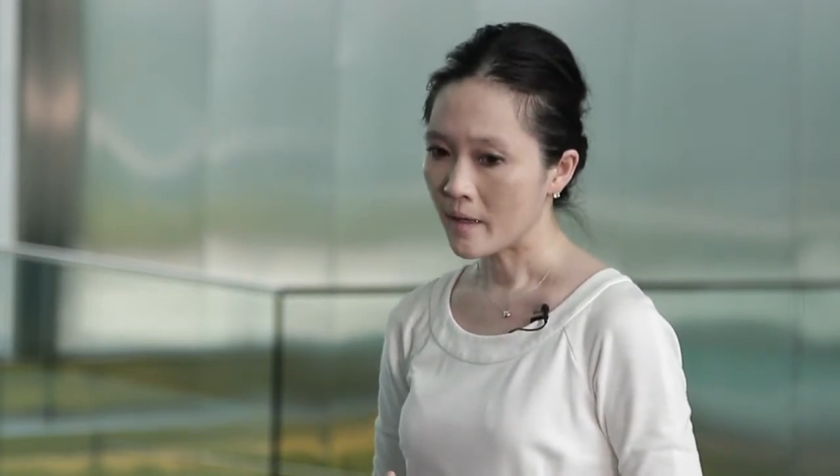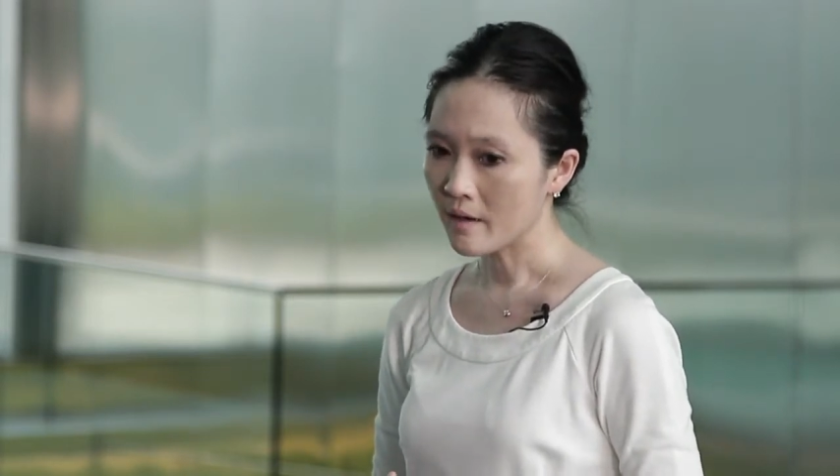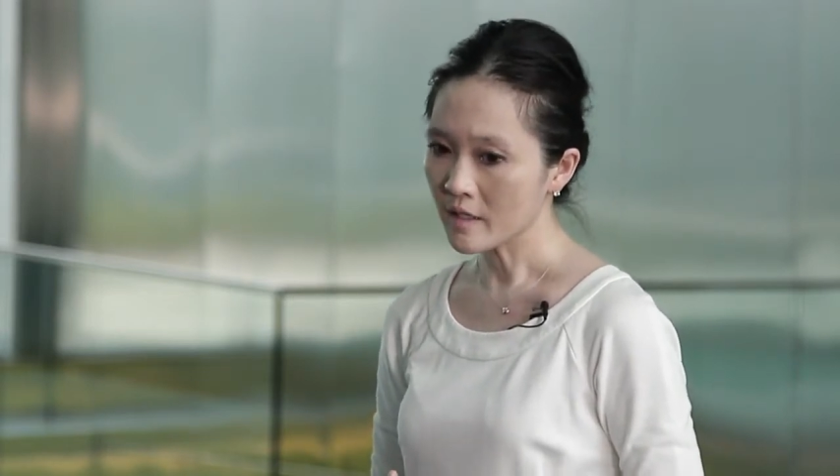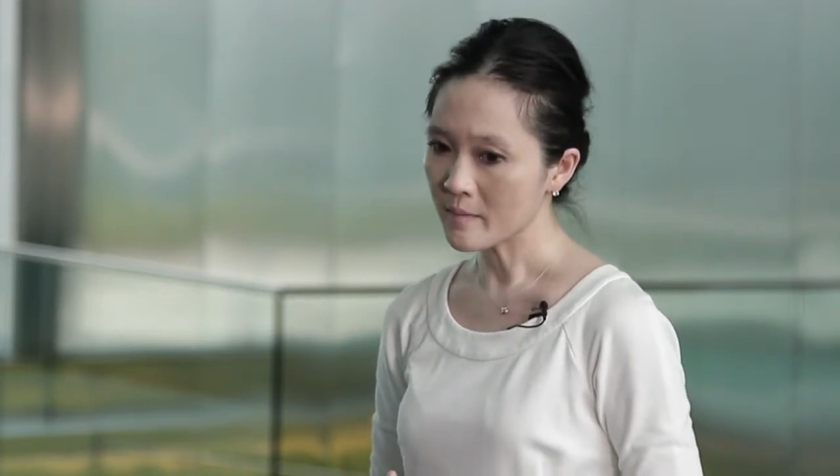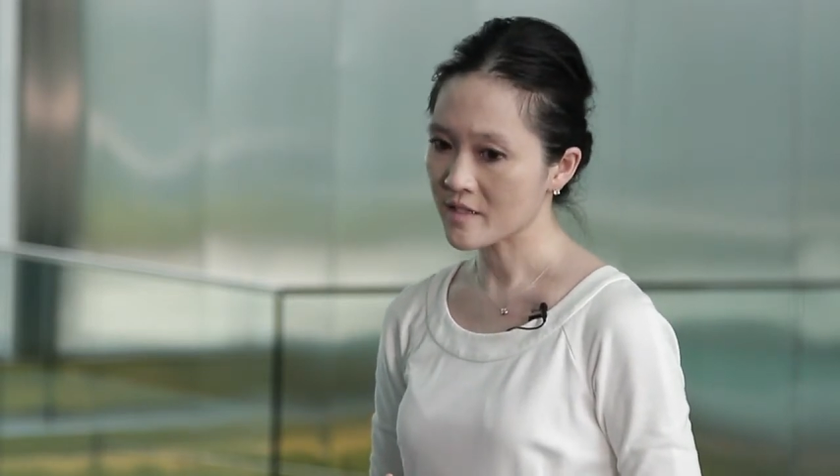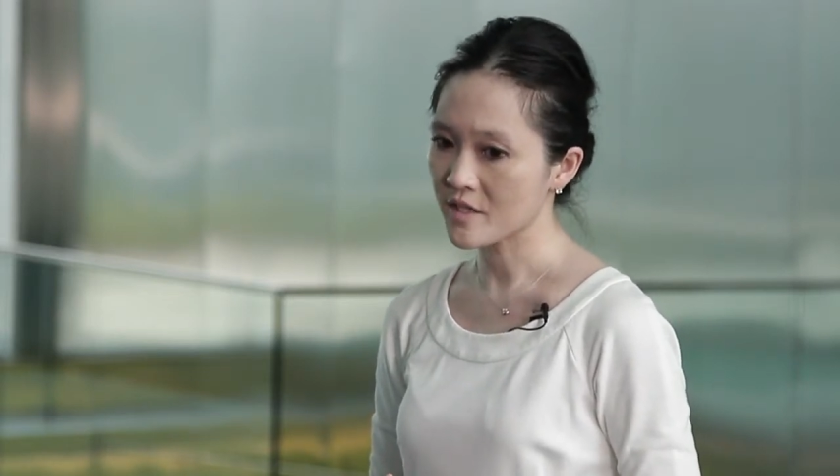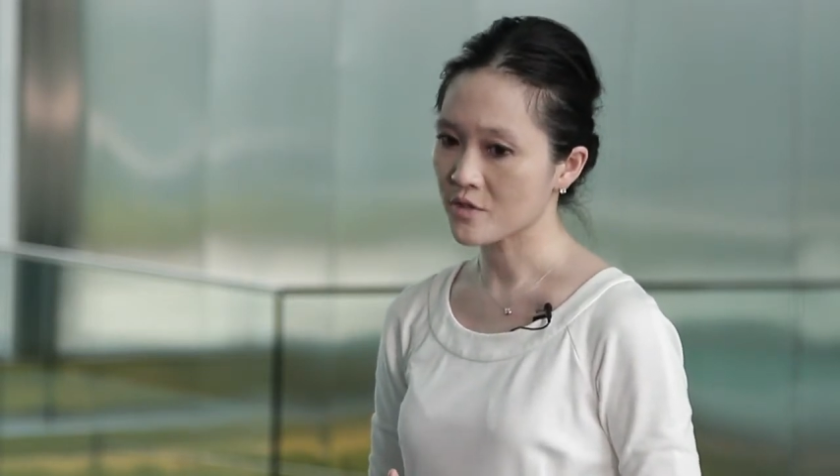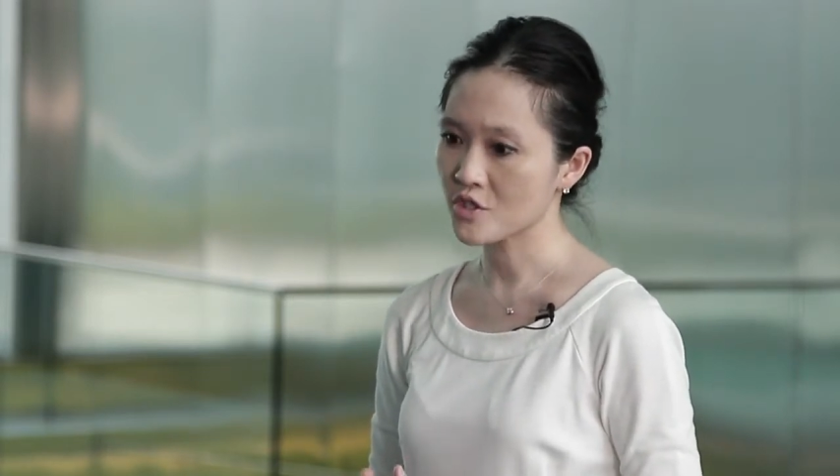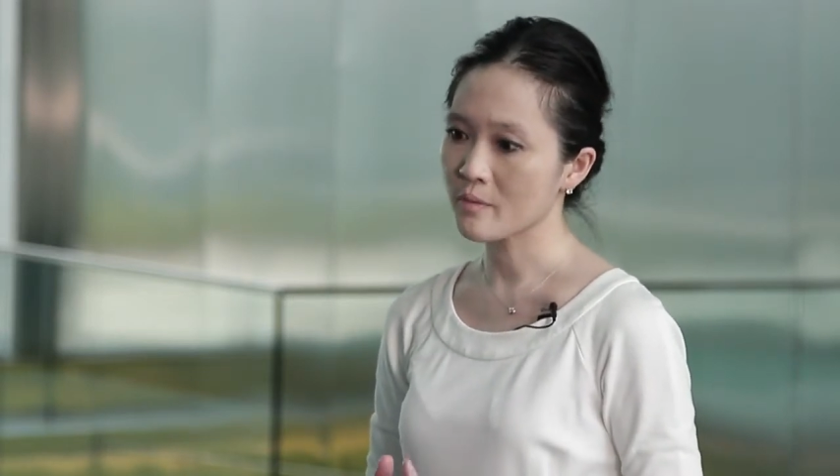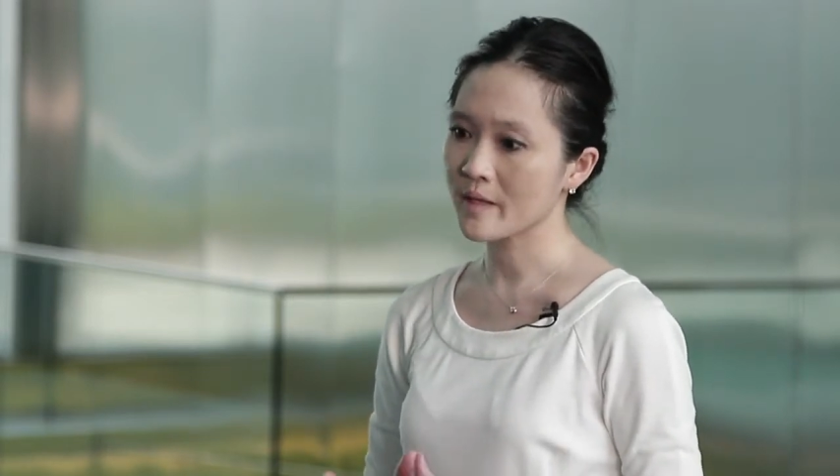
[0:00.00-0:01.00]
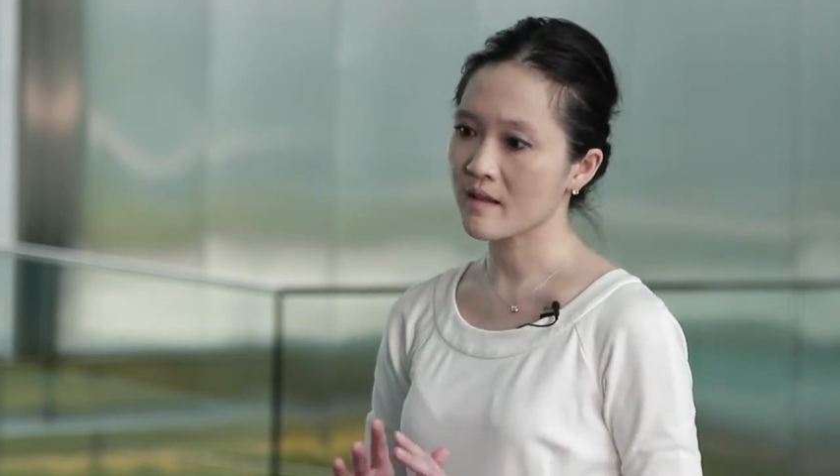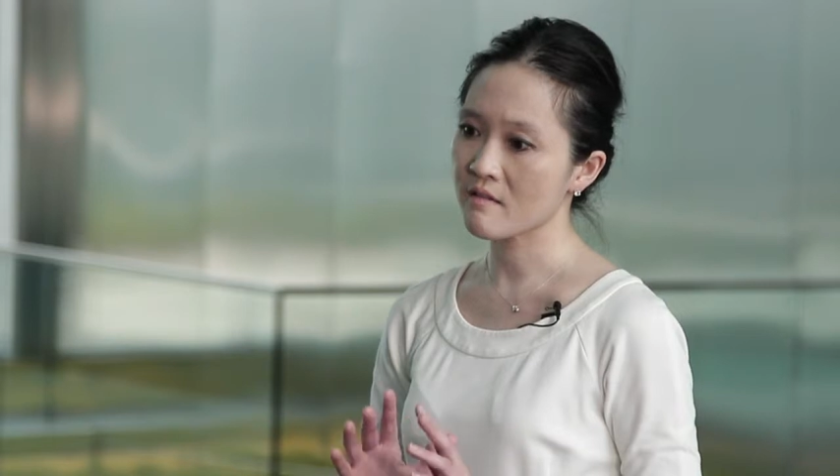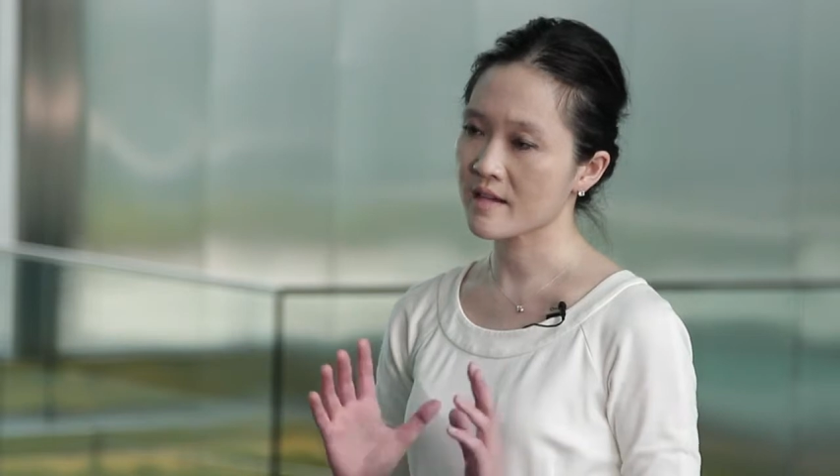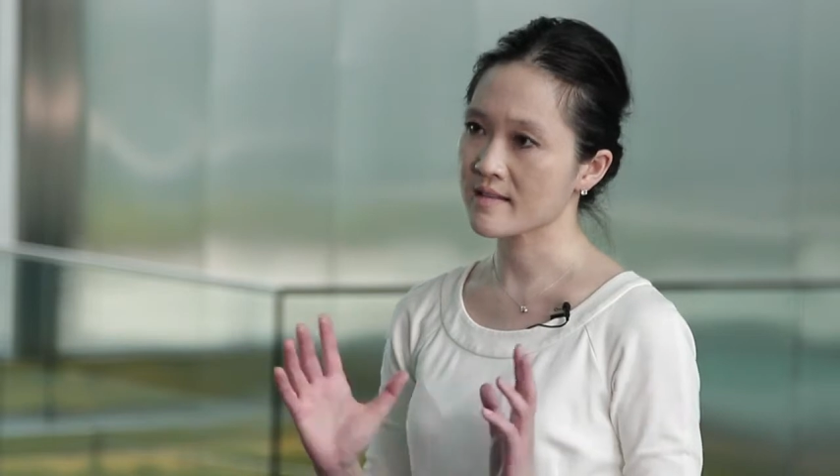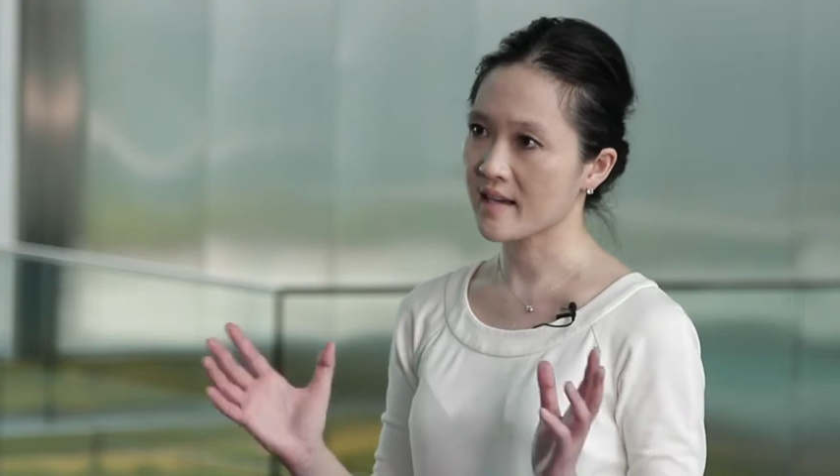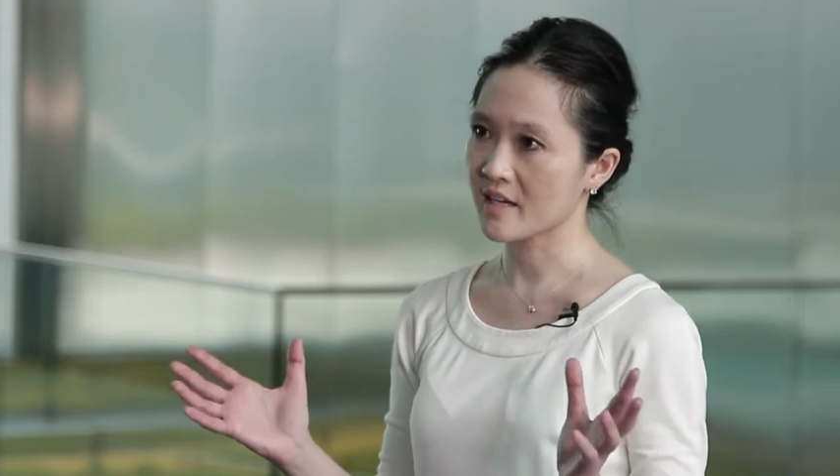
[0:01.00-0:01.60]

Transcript: partly because there are so many things that